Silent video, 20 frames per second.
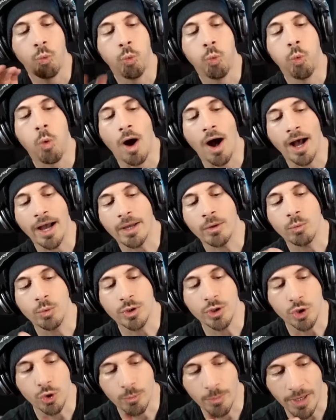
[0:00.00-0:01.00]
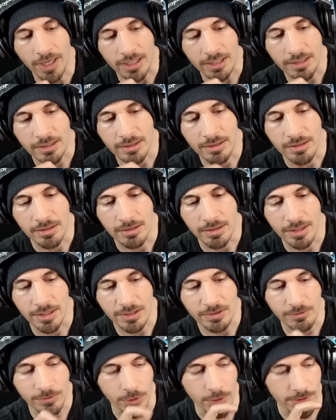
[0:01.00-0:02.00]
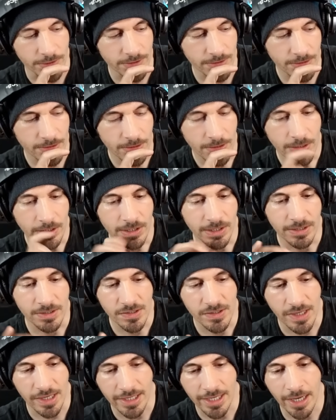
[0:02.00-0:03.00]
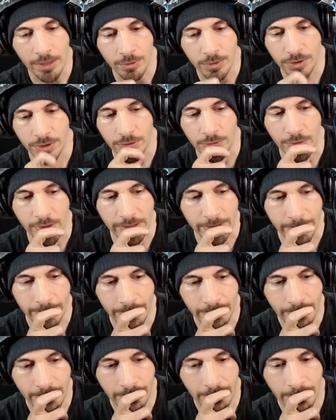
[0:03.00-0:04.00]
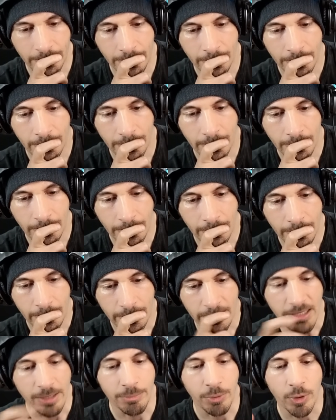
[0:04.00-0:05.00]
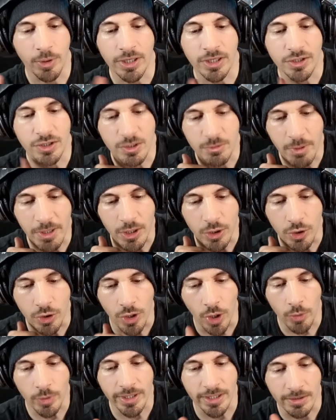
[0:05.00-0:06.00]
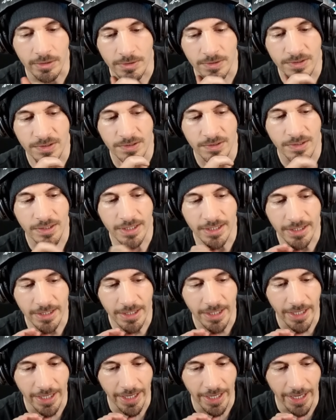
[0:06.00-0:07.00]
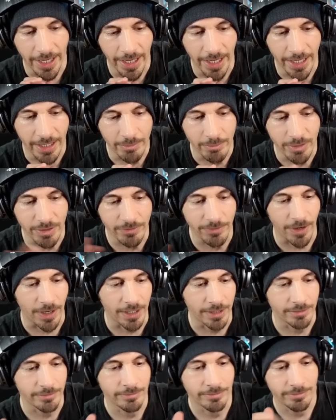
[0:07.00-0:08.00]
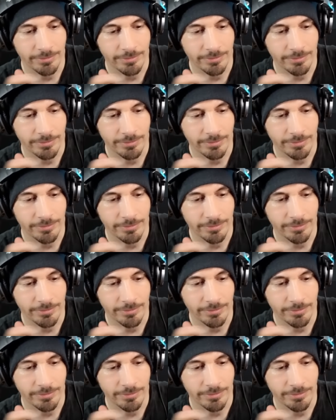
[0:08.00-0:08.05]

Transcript: Why would you pick this first? This is a counter unit. The opponent could just pick no heals and be fine.